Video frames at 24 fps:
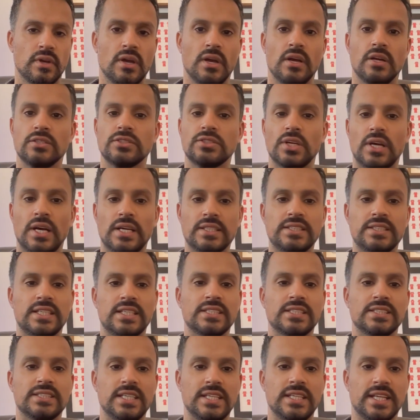So as you can
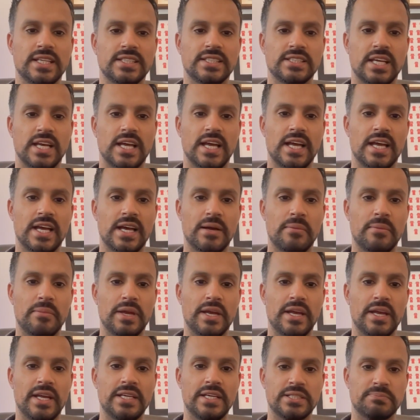see, there's
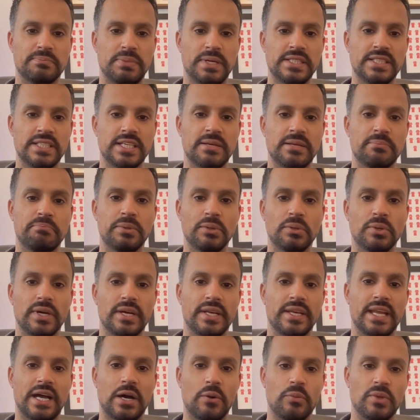it's basically built it
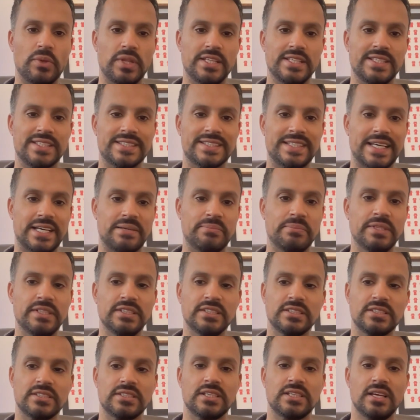now within
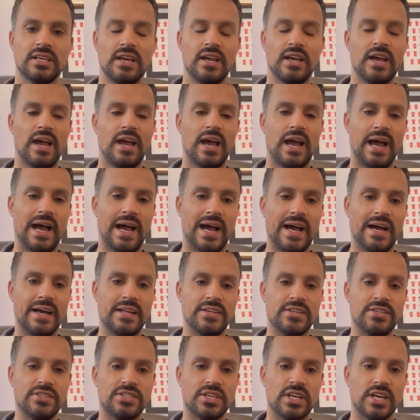segments,
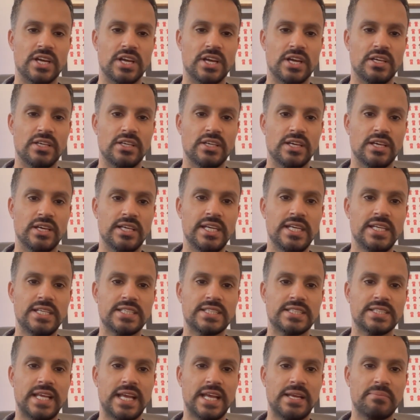and each
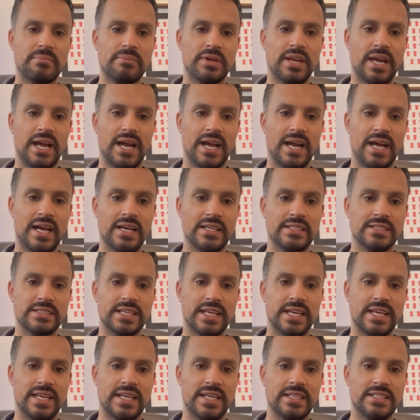segment has
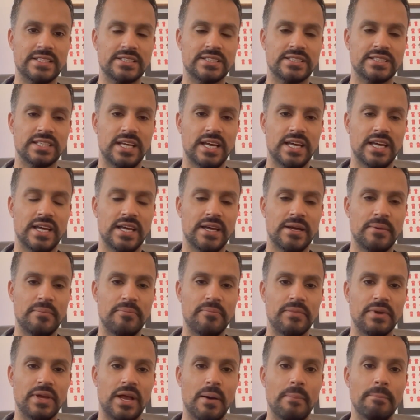its
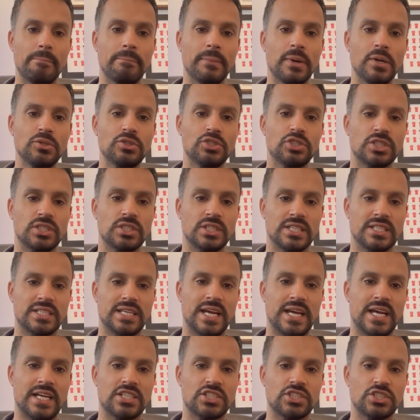emotion
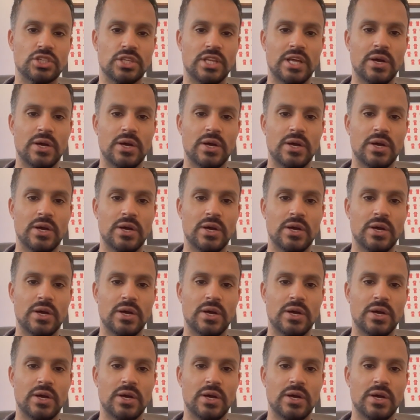attached to that